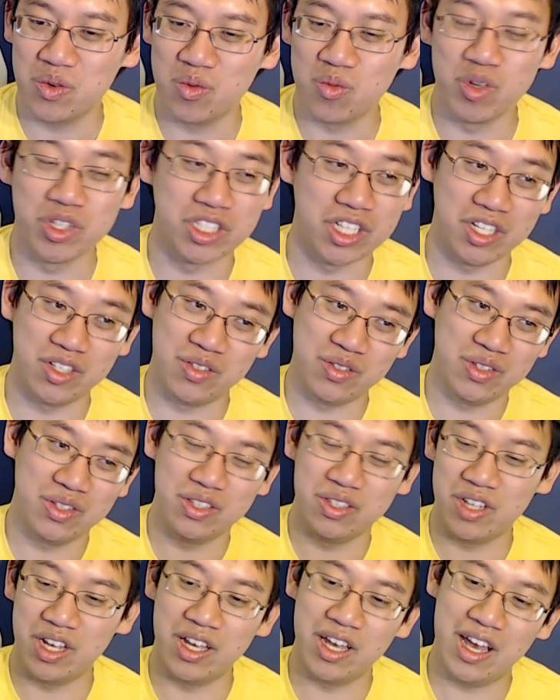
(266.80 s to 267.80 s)
which I don't
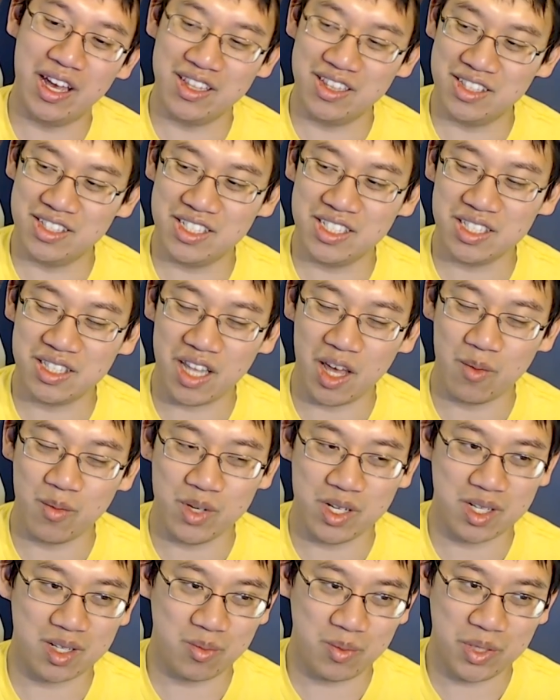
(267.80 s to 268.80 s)
I hadn't seen that
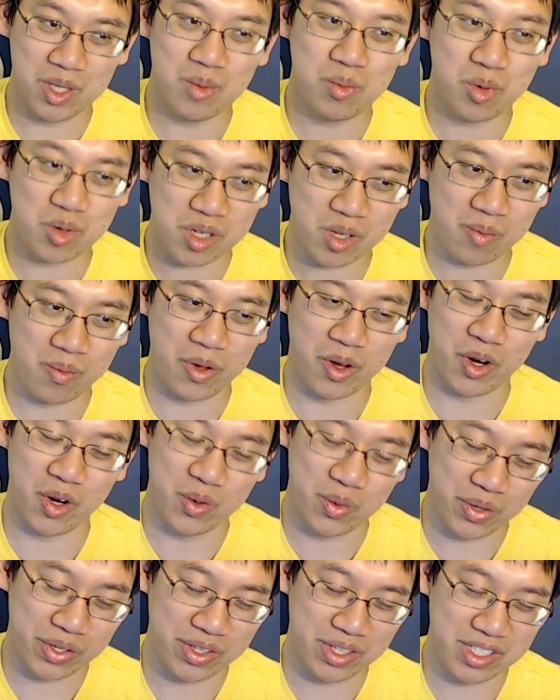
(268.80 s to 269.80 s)
many people compare it
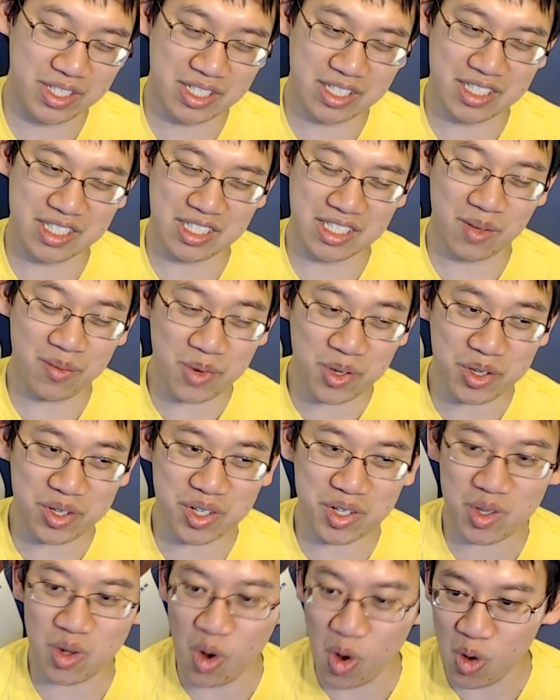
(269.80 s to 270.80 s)
with, is it's similar
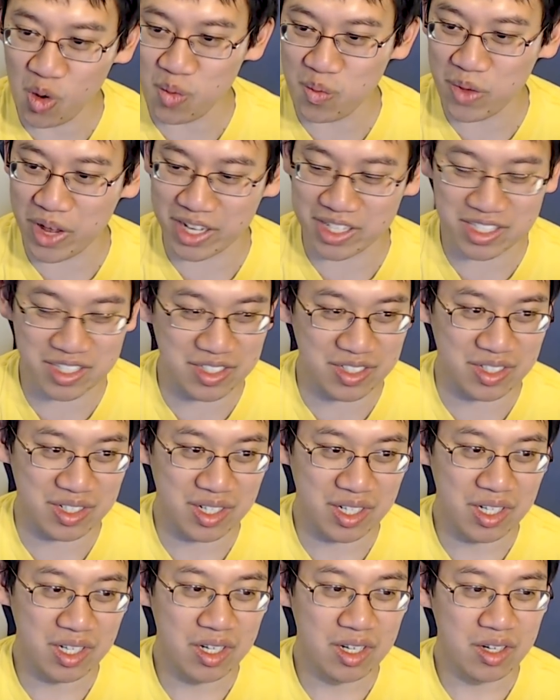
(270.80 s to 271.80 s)
to Cult Master,
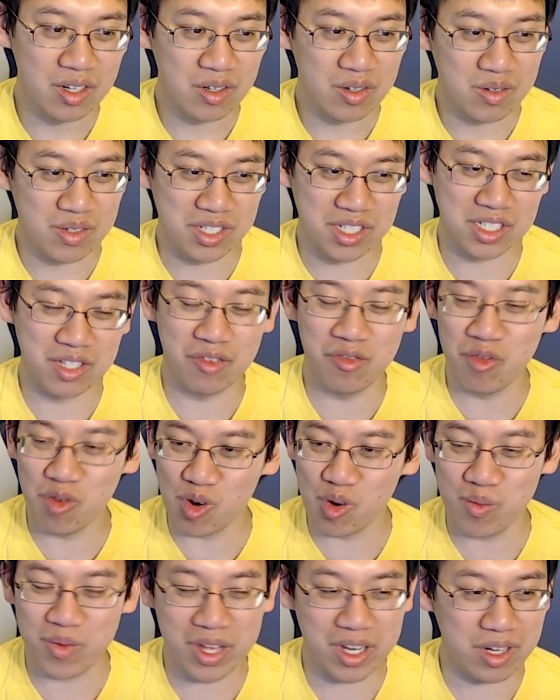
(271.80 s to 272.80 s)
which is a
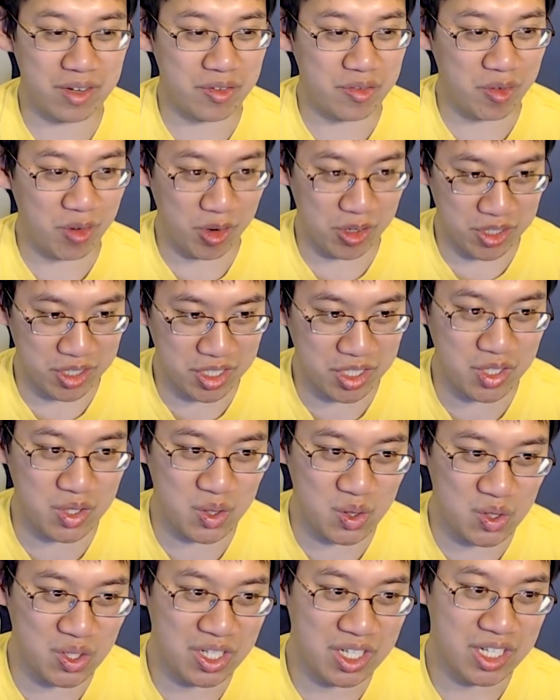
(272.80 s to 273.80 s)
4 mana 4
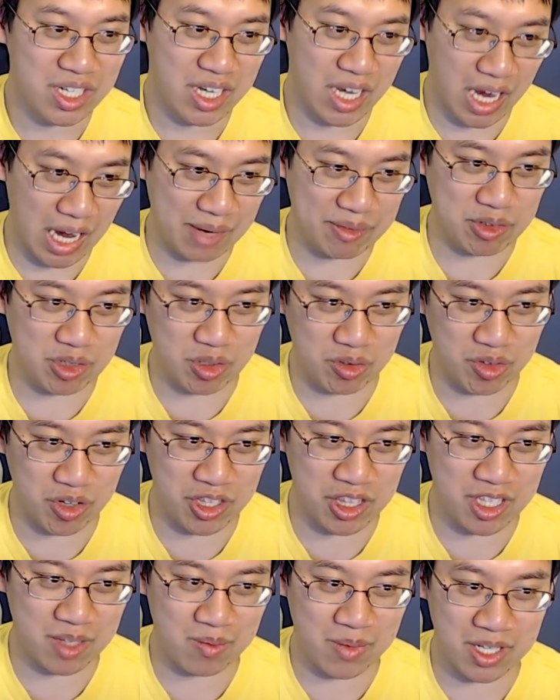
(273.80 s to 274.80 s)
2 after a
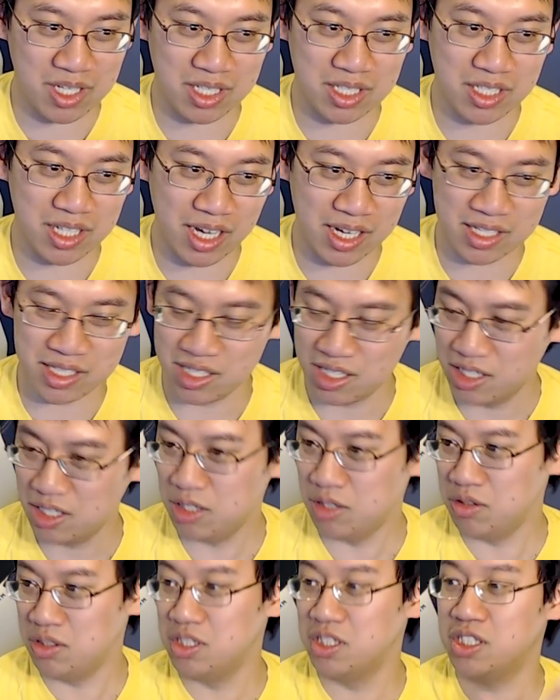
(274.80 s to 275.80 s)
friendly minion dies,
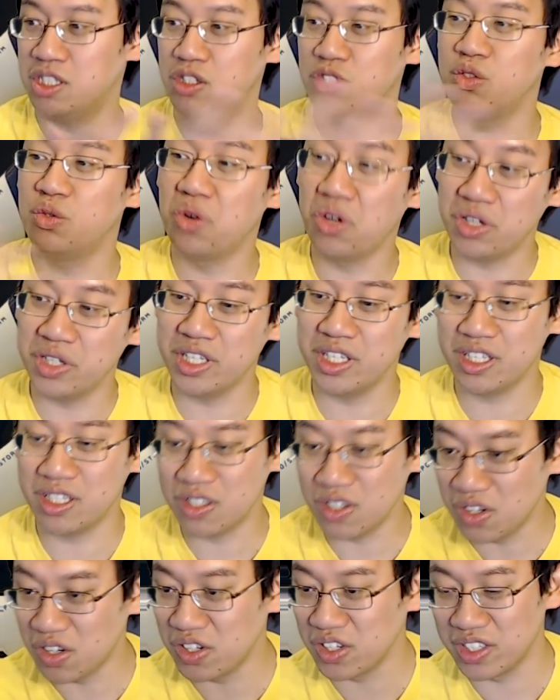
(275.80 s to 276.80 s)
you just draw a
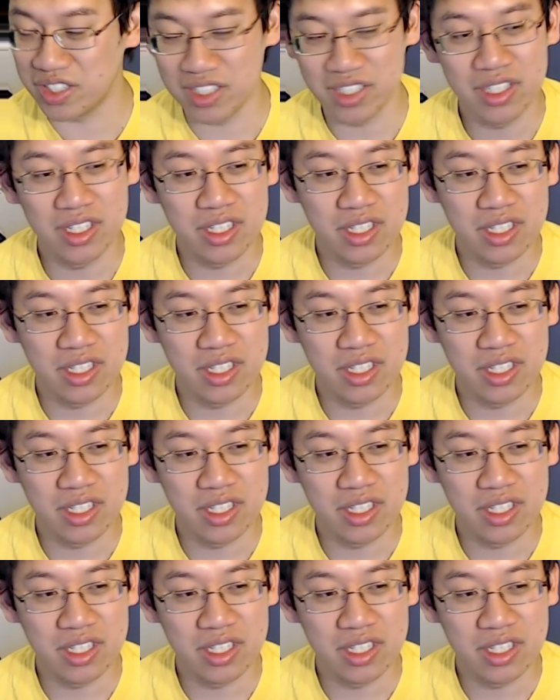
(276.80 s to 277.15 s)
card.